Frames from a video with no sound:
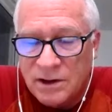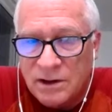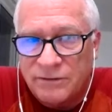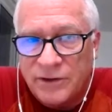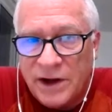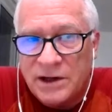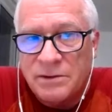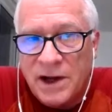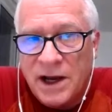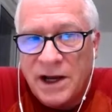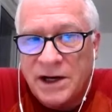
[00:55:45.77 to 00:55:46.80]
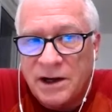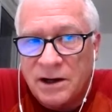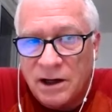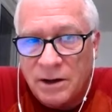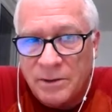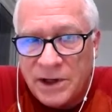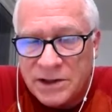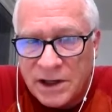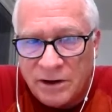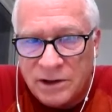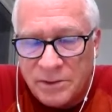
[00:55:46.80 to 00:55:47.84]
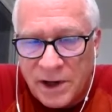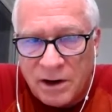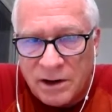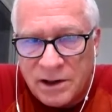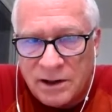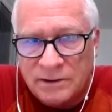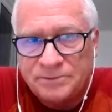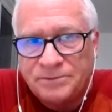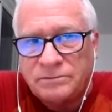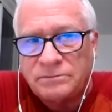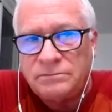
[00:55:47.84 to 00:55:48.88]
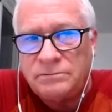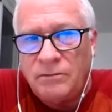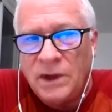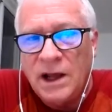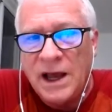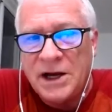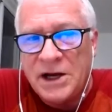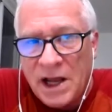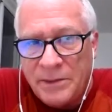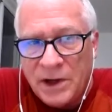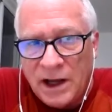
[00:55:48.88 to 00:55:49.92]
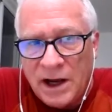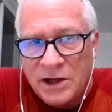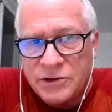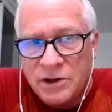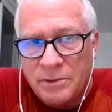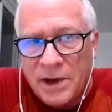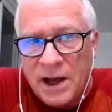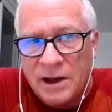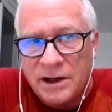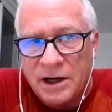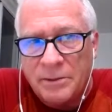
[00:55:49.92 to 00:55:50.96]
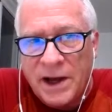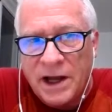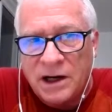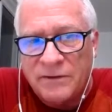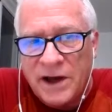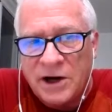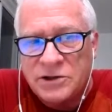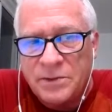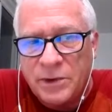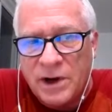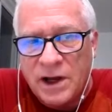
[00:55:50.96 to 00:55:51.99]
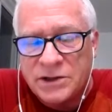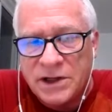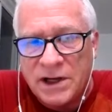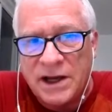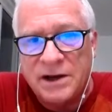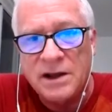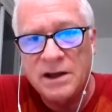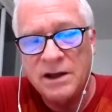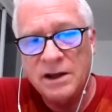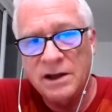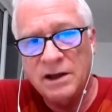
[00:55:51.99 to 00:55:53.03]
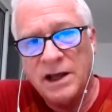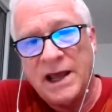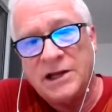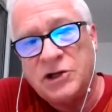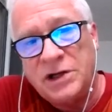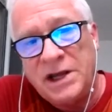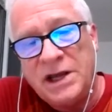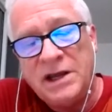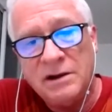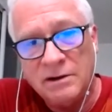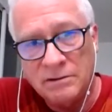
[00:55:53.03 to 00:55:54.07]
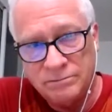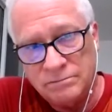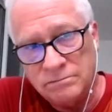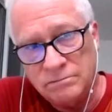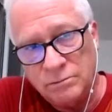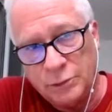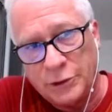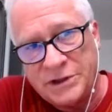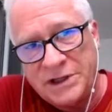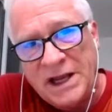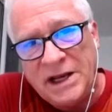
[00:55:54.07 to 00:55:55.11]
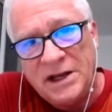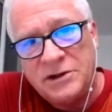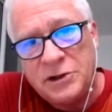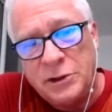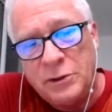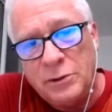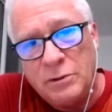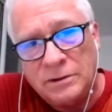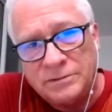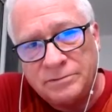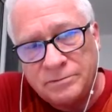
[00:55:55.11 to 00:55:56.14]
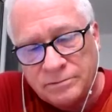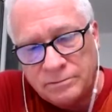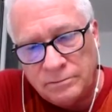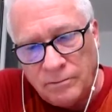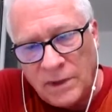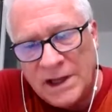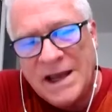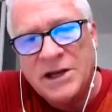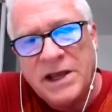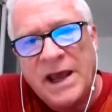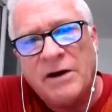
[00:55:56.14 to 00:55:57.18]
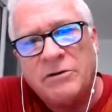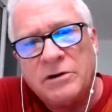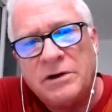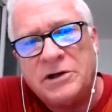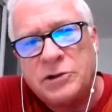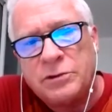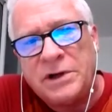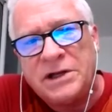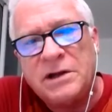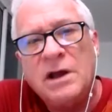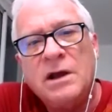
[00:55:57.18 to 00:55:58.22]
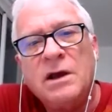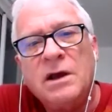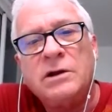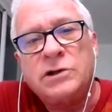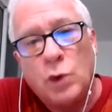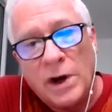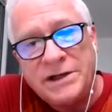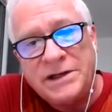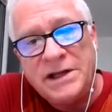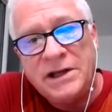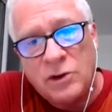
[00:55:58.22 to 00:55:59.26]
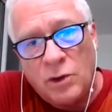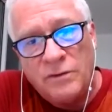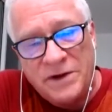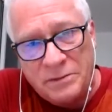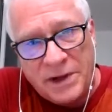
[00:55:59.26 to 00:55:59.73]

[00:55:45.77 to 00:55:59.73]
A friend of mine in Colombia, South America, had a nebulizer in a bottle of hydrogen peroxide, and she proceeded to encounter and treat 20 COVID